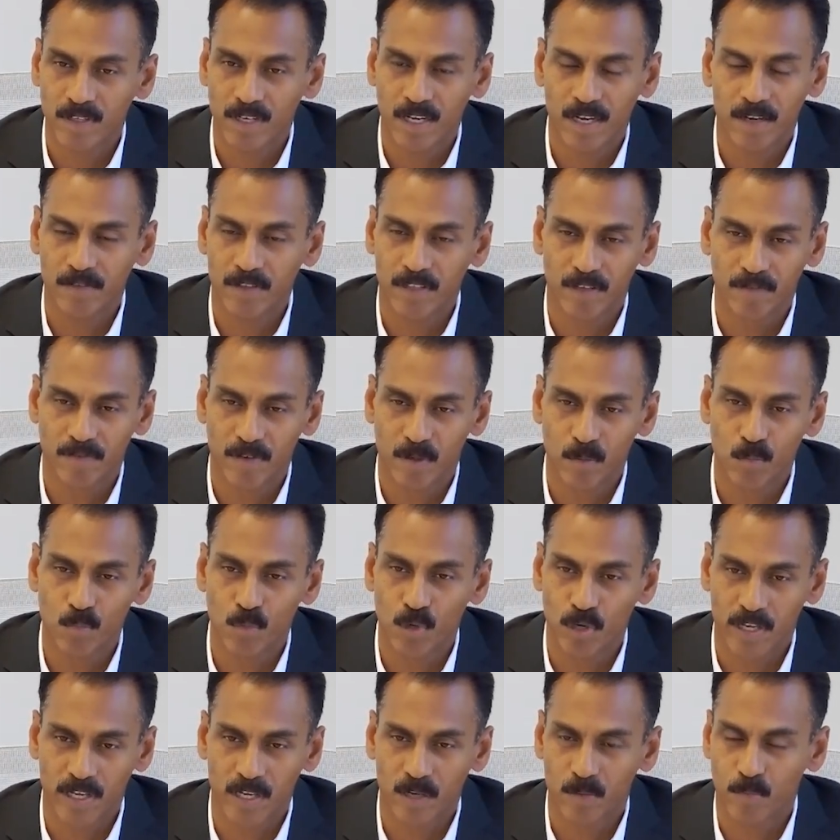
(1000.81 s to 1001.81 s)
Everything from
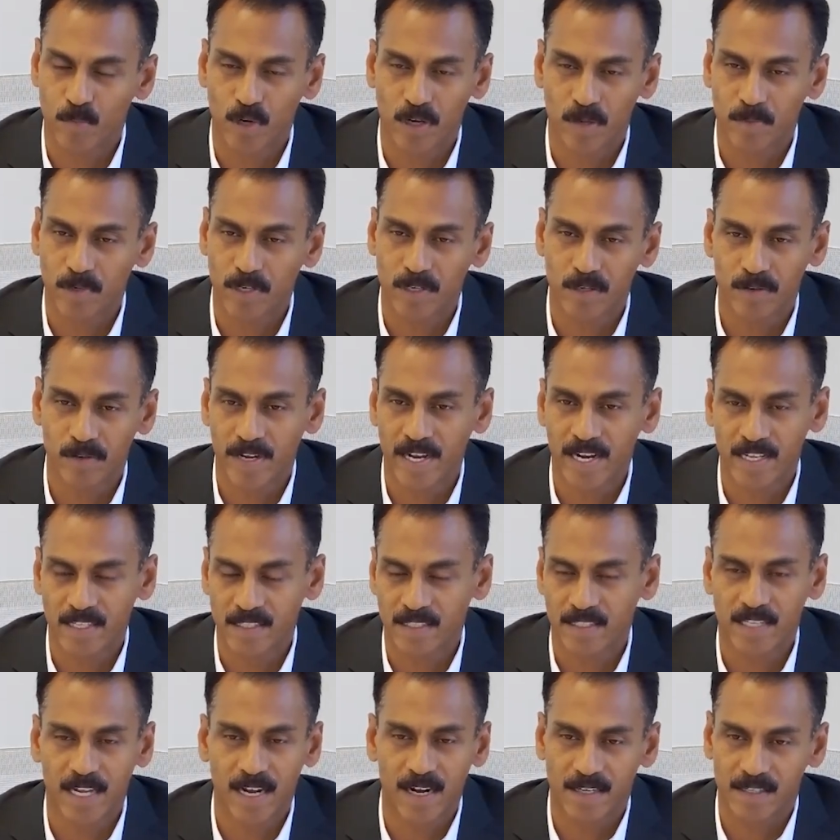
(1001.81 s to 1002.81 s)
booking appointment to
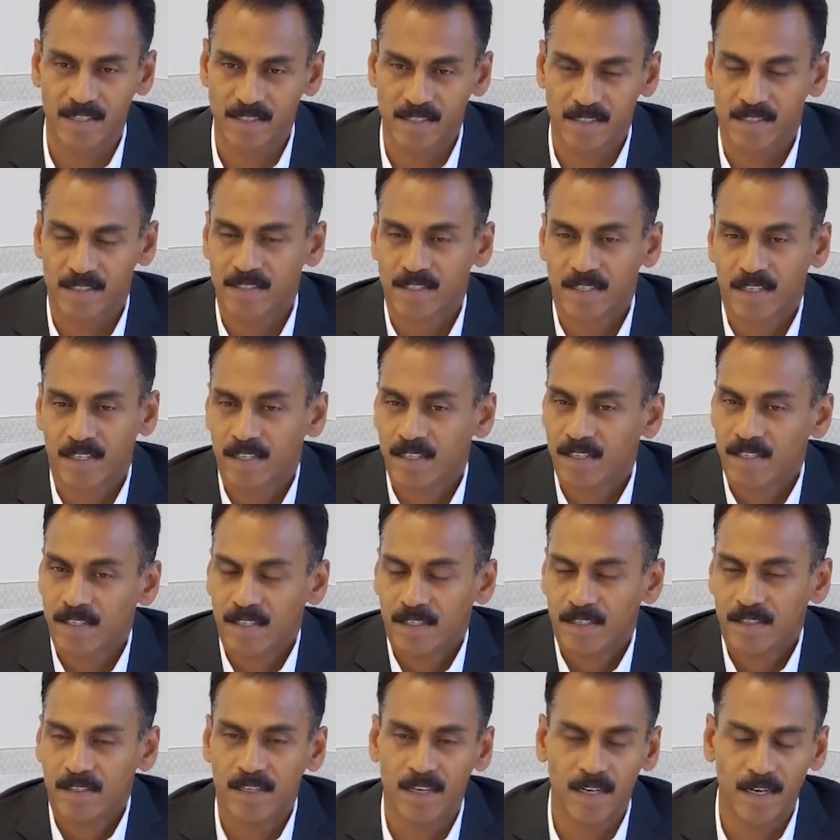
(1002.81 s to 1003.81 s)
getting status
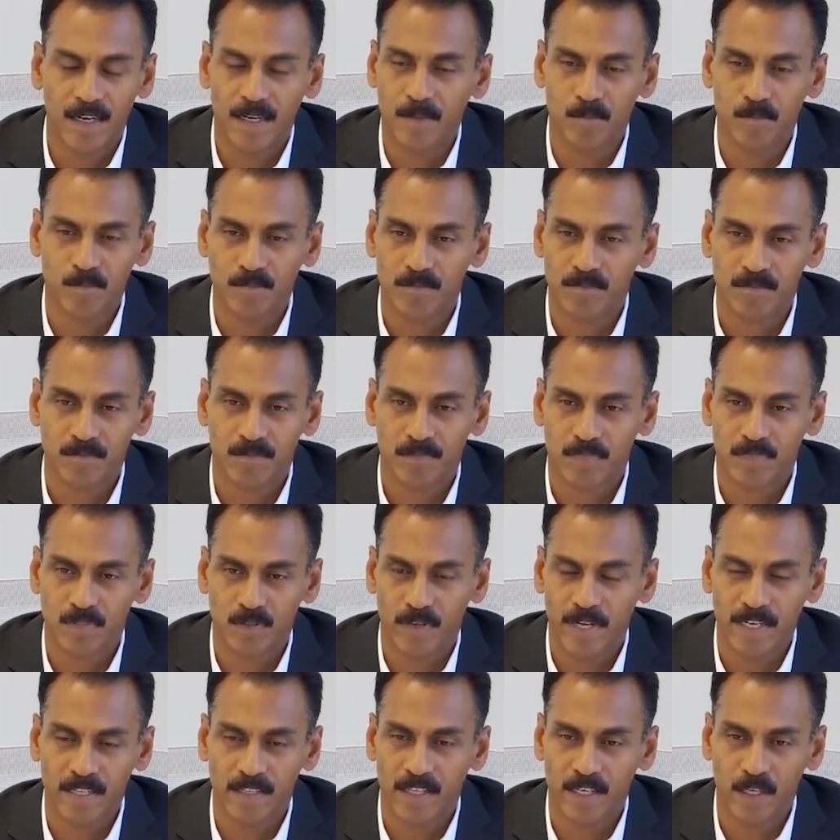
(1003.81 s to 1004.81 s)

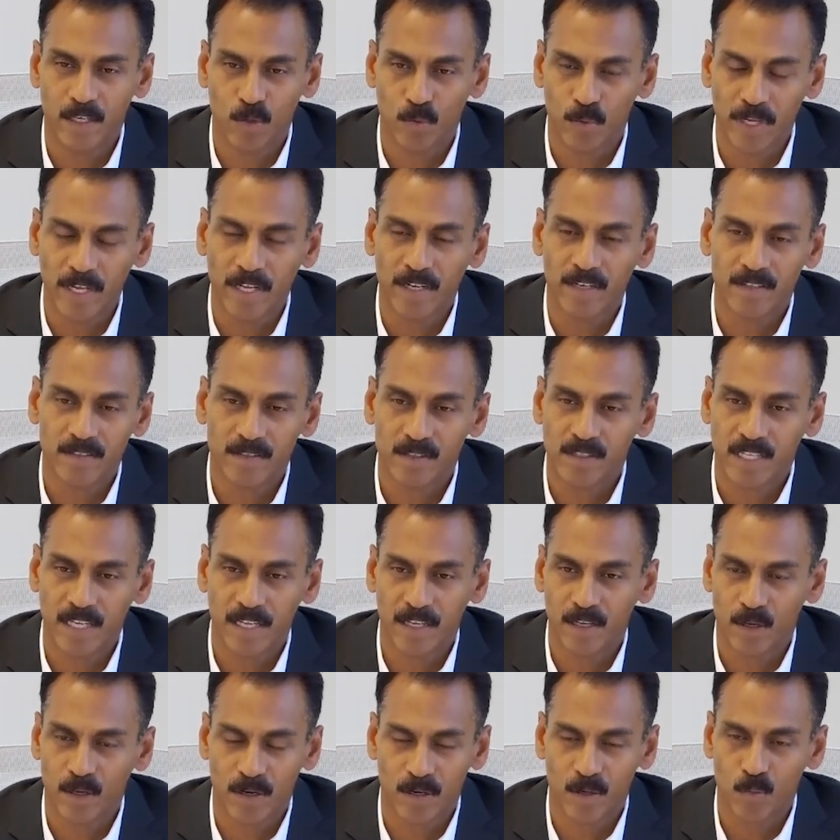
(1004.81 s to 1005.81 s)
to anything you need,
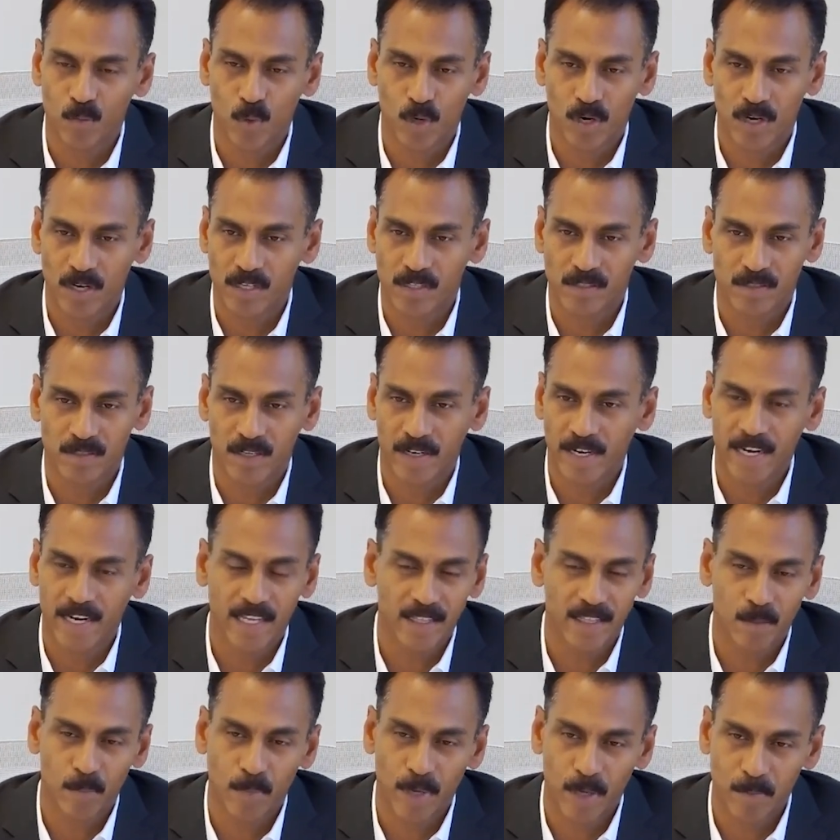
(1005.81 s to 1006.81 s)
seeing your invoice or
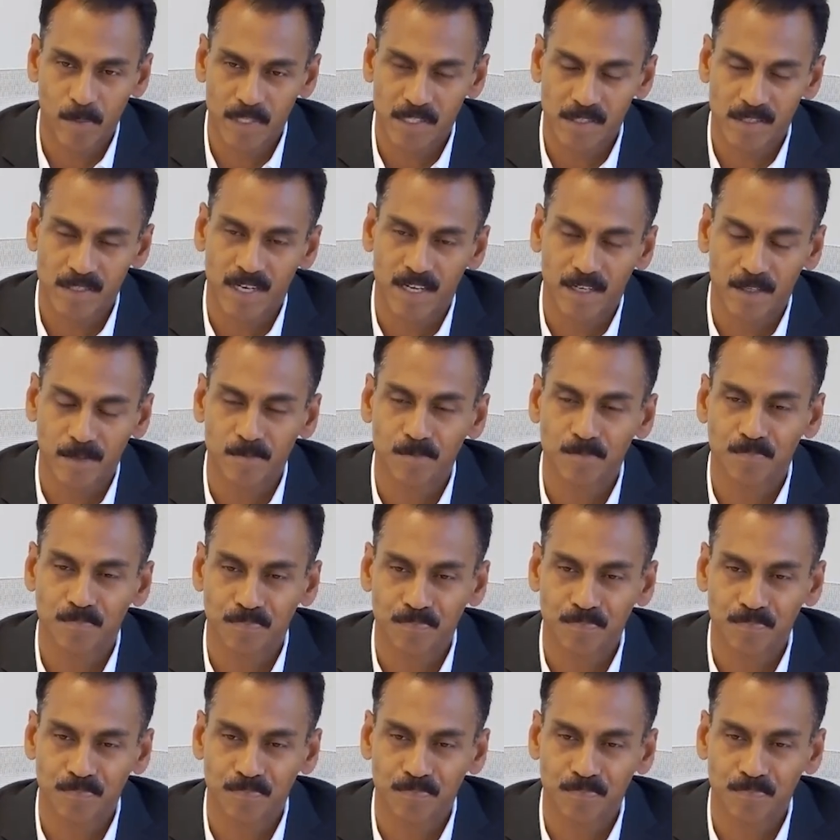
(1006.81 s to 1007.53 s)
getting the payments done.